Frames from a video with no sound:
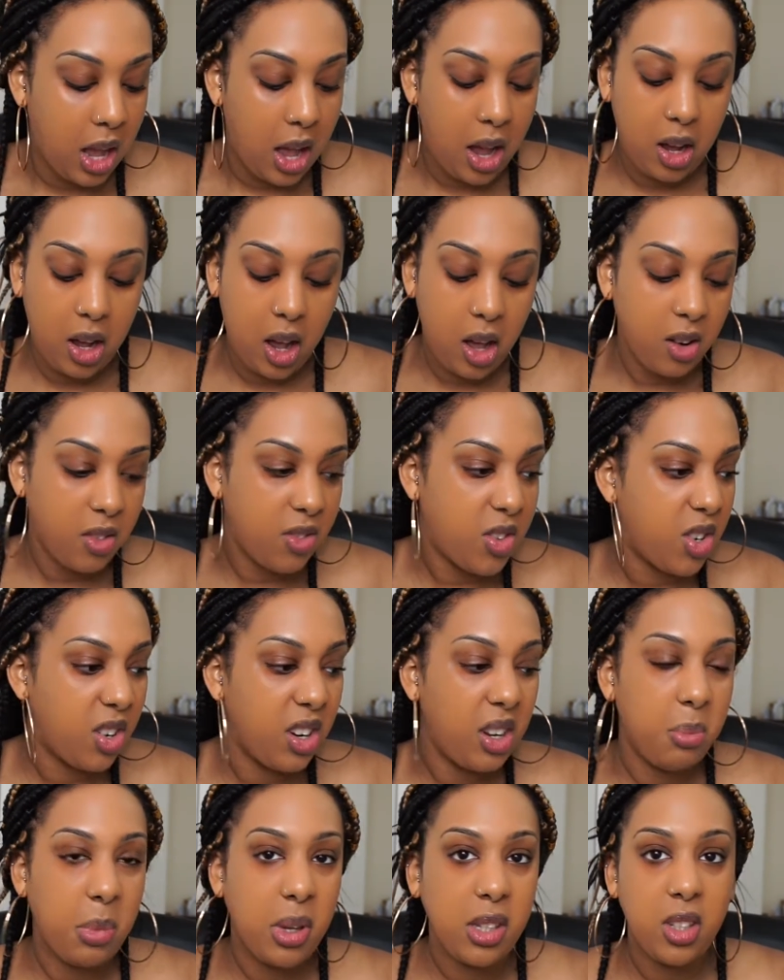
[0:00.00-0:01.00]
I kind of
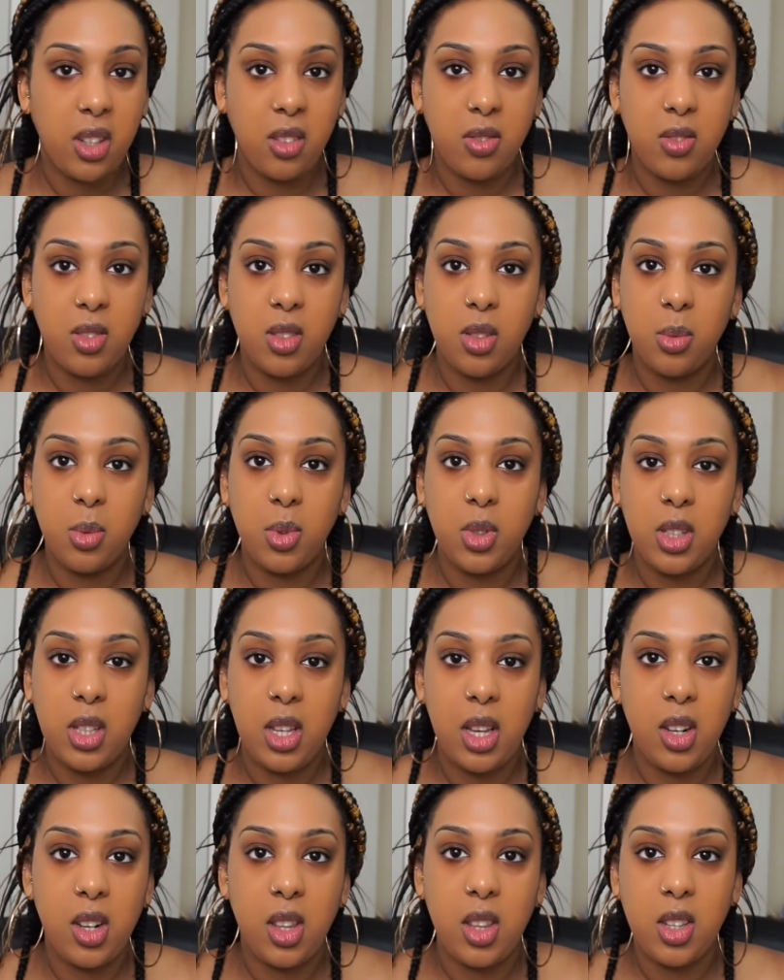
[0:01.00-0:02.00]
treated myself towards
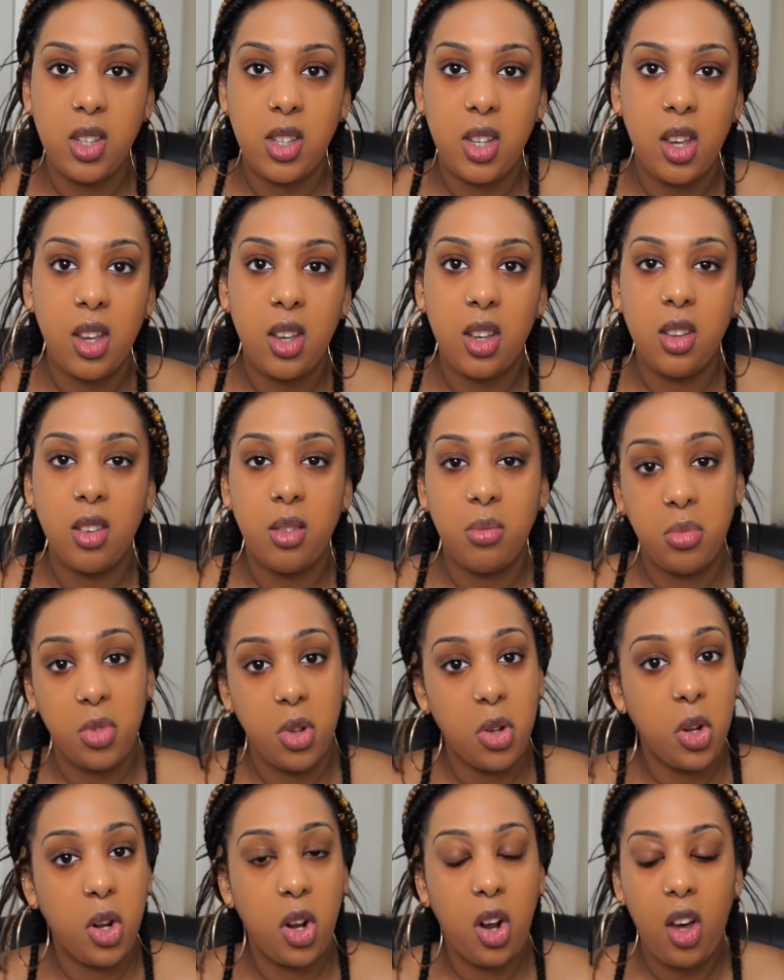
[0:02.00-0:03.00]
the end of this year, I'm
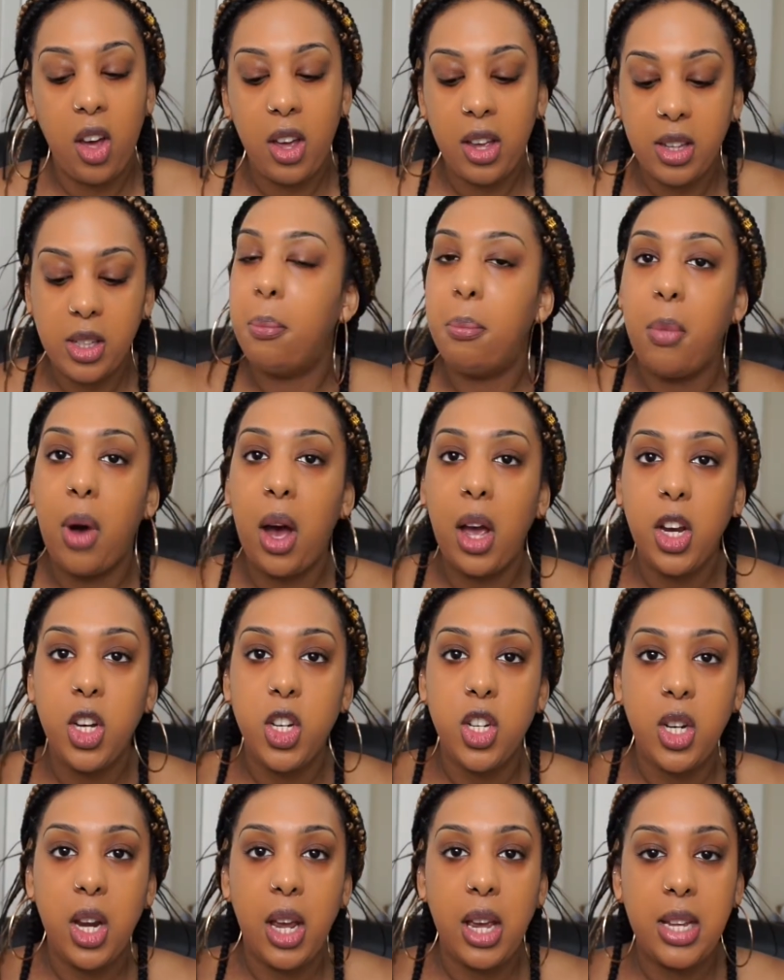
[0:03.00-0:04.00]
not gonna lie. My
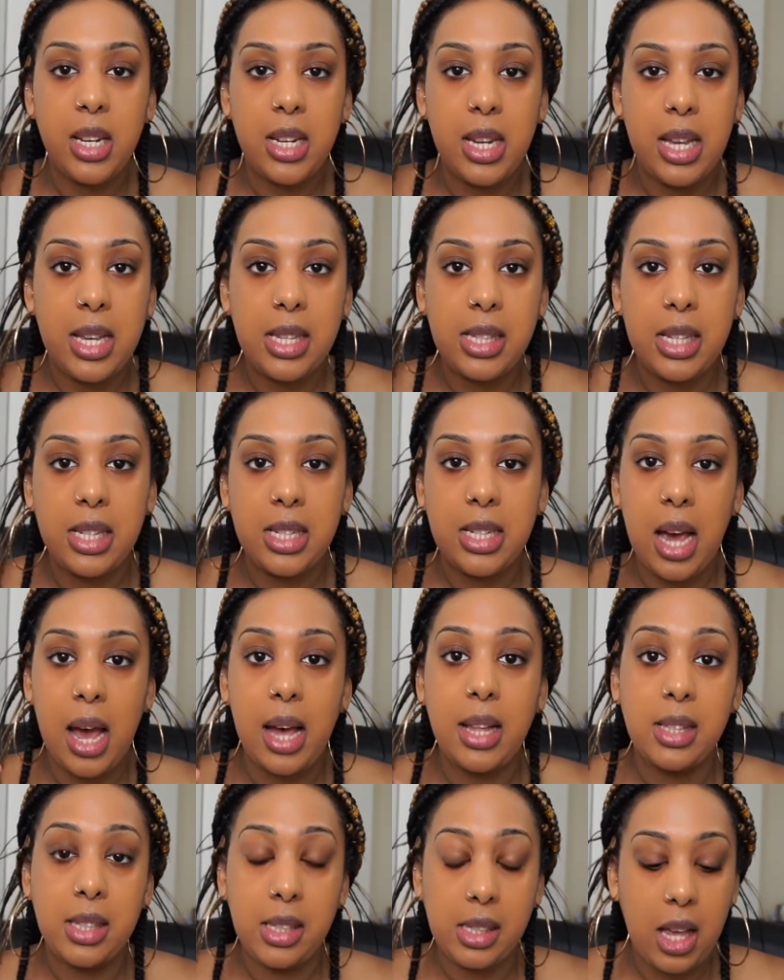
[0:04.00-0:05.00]
shade is in
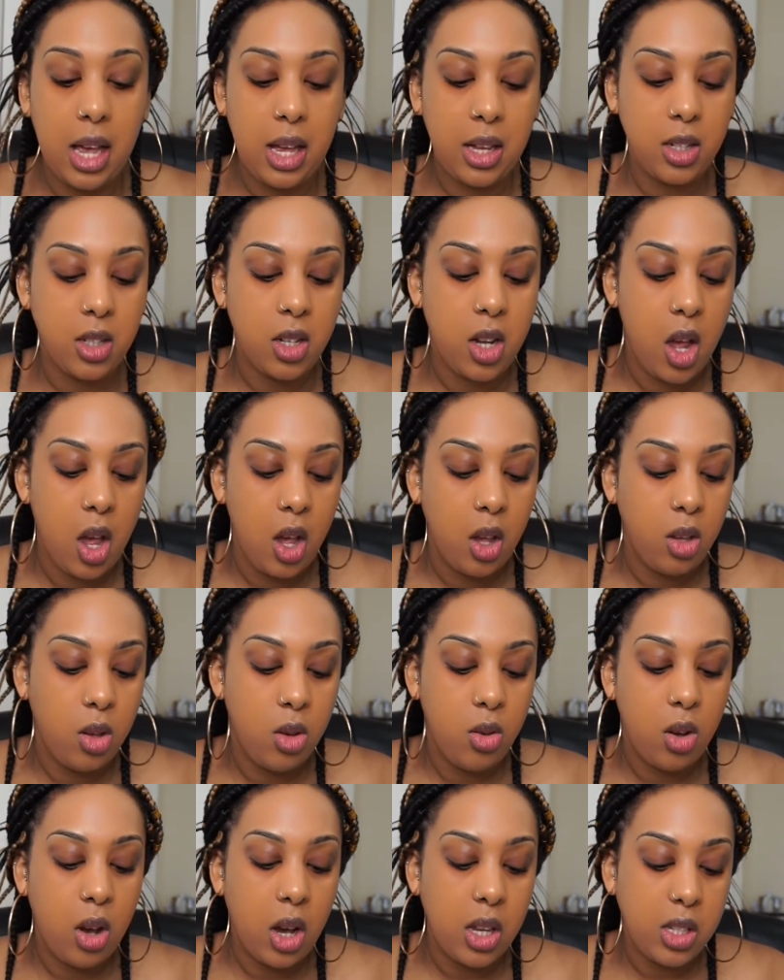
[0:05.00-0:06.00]
Tan Sand.
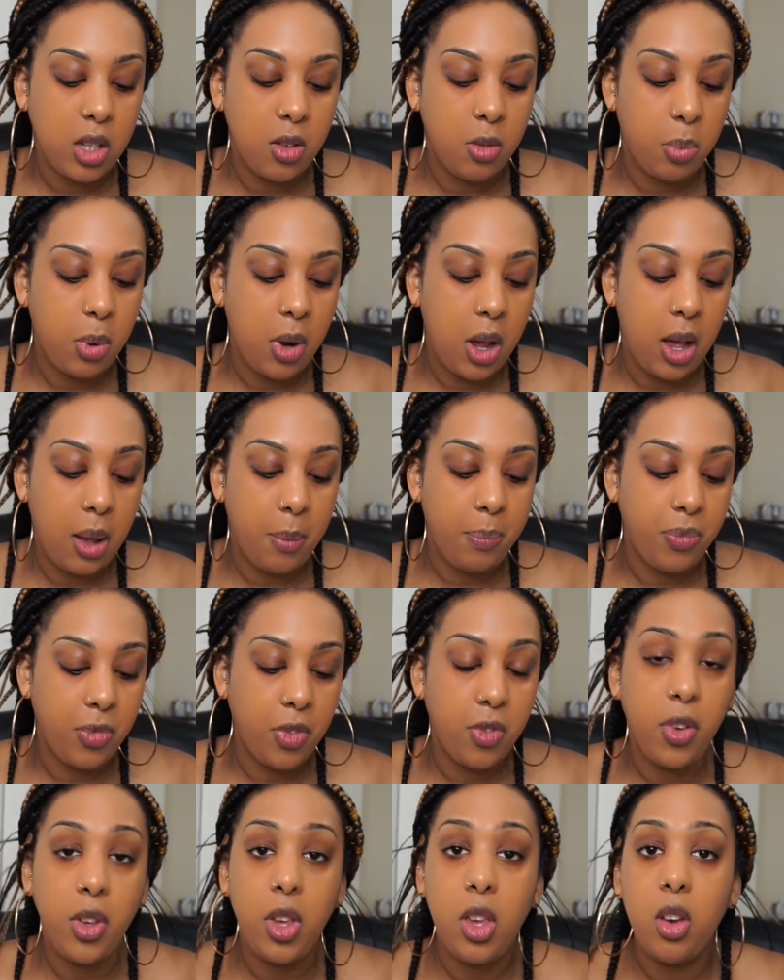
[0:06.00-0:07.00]
You guys have,
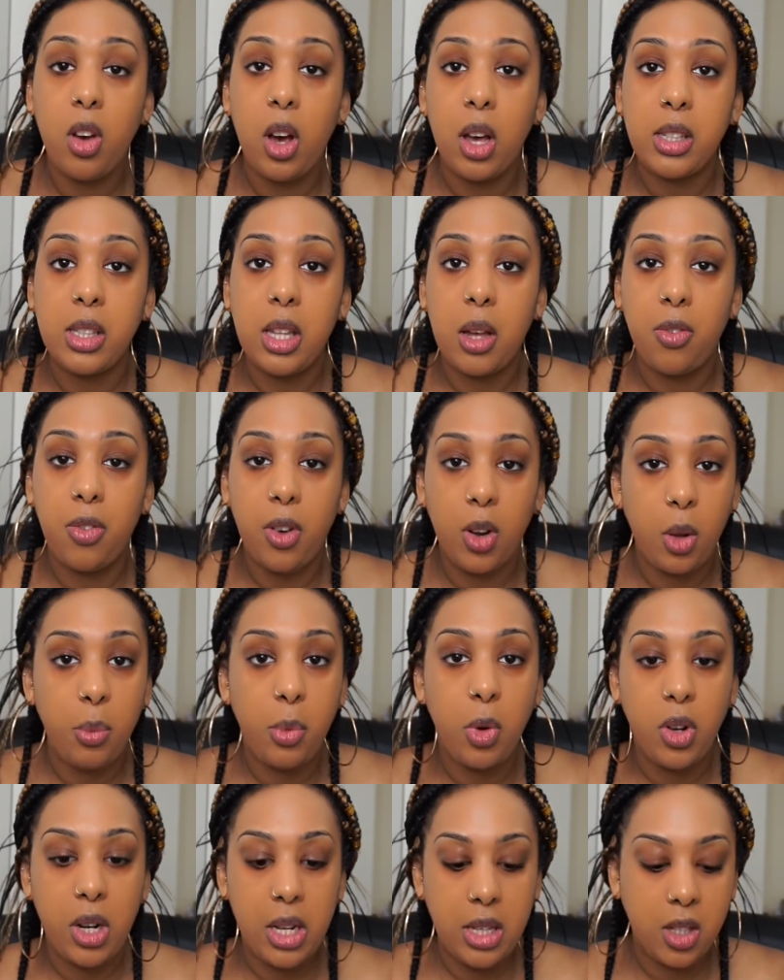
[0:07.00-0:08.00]
for you guys that follow
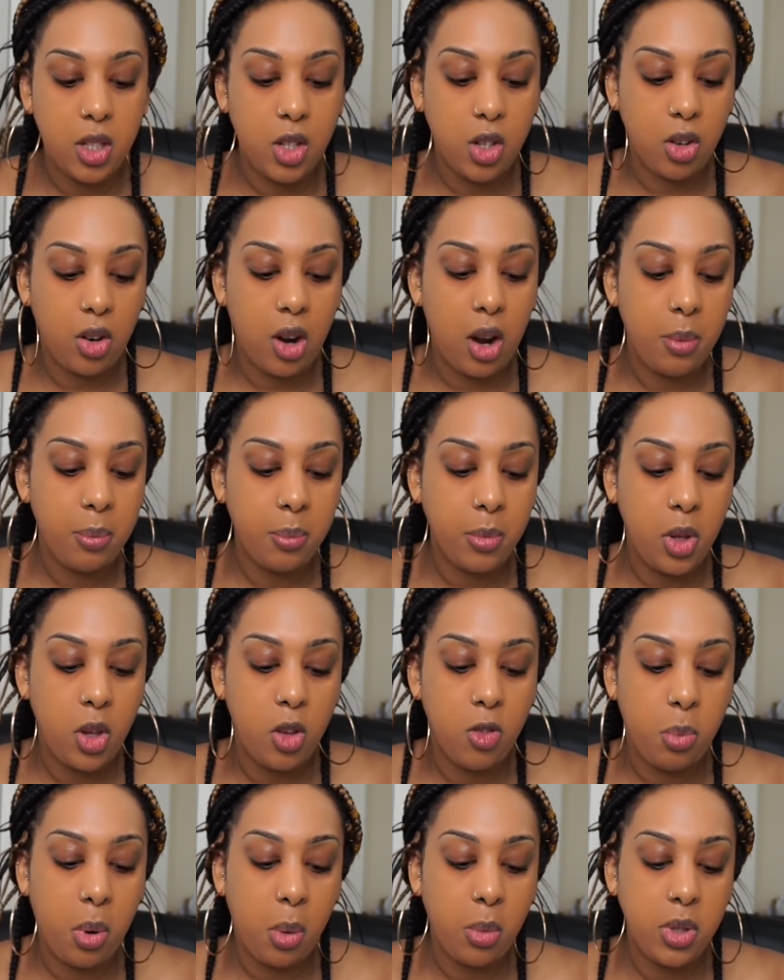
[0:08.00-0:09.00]
me on Instagram,
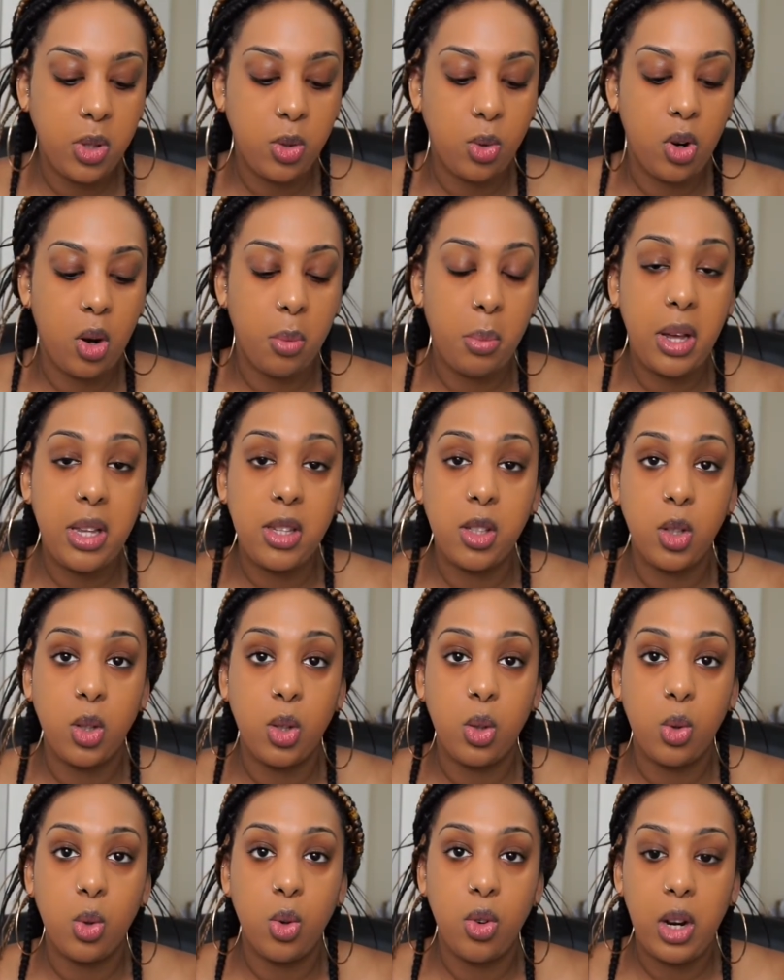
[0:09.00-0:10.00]
you probably saw it on my Insta
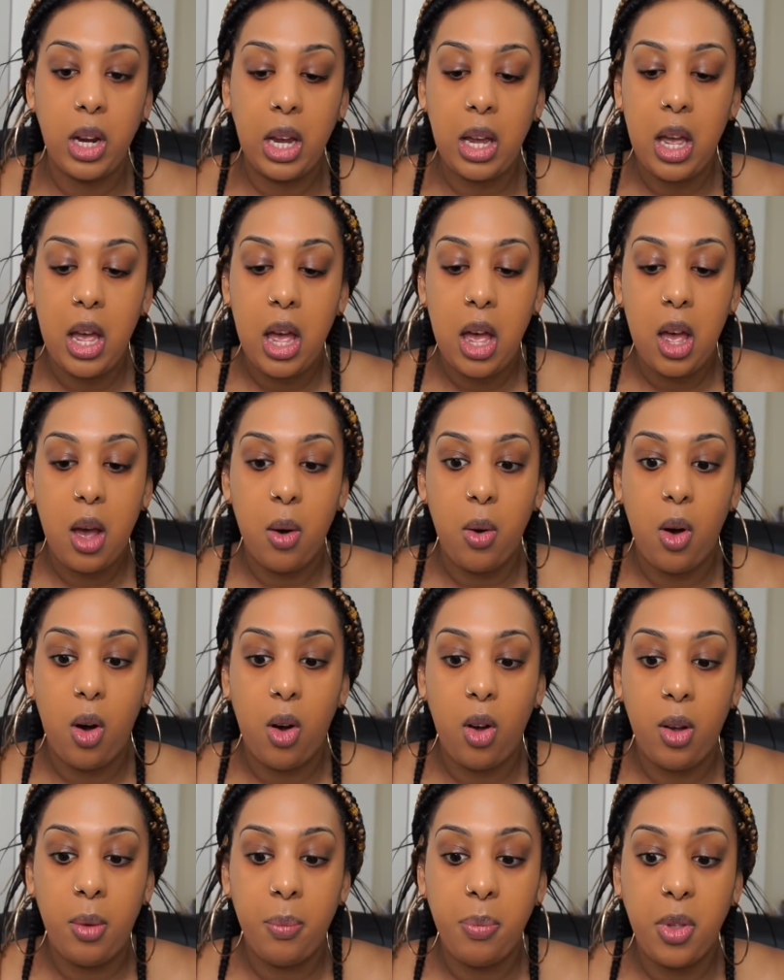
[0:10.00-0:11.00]
story
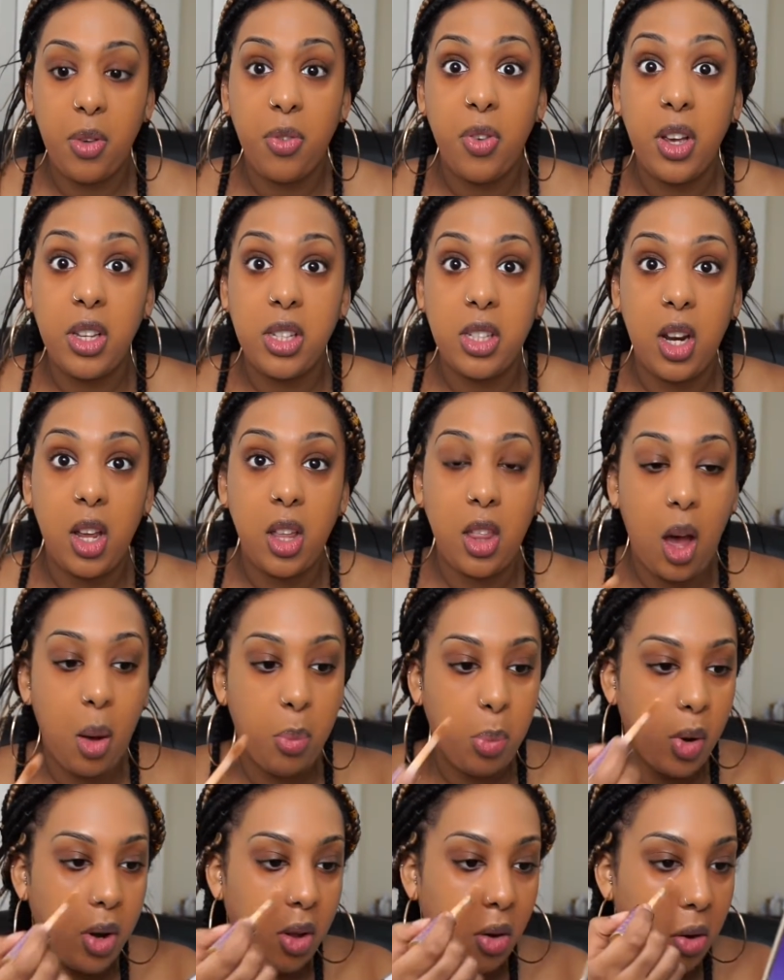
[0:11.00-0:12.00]
the first day that
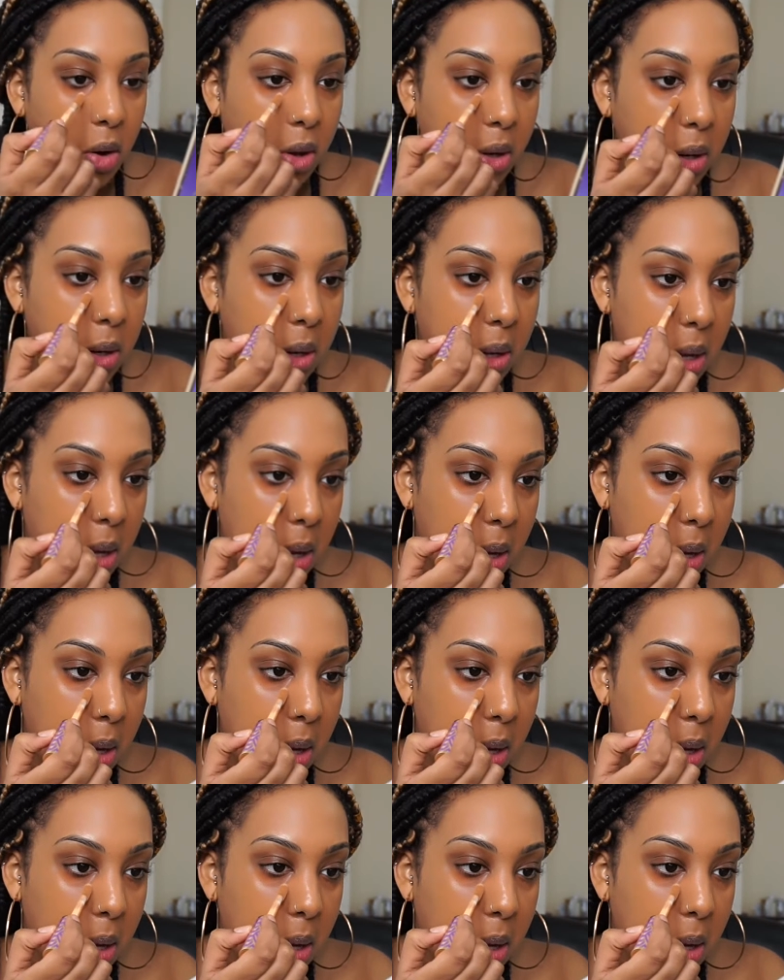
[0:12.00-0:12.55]
I put it on.